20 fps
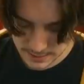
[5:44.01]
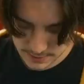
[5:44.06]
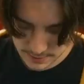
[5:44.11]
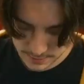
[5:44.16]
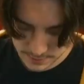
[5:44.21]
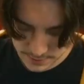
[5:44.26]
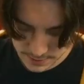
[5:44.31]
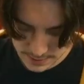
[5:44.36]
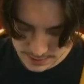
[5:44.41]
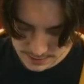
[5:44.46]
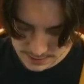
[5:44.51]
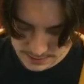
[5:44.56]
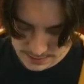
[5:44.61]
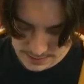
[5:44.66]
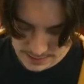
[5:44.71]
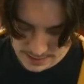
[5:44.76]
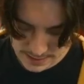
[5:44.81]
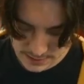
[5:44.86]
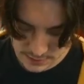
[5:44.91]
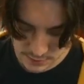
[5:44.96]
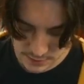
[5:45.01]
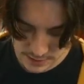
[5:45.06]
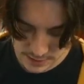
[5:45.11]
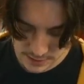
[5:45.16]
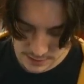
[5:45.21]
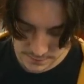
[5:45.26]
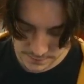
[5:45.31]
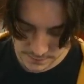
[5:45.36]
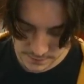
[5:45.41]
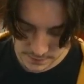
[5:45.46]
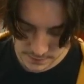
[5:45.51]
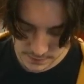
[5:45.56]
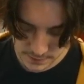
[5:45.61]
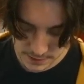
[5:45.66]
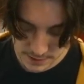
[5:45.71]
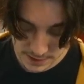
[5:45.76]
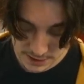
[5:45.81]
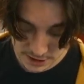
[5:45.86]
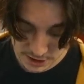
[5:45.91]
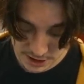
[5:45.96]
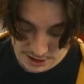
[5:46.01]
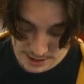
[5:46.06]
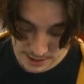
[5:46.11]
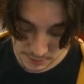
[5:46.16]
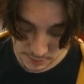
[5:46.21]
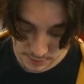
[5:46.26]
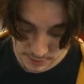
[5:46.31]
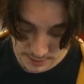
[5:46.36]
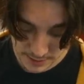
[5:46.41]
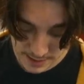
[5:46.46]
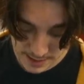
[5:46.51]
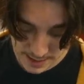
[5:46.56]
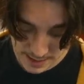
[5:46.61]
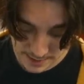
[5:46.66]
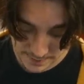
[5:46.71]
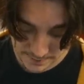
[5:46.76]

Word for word: So pretty. See, guys, we could have cut Cheryl in half.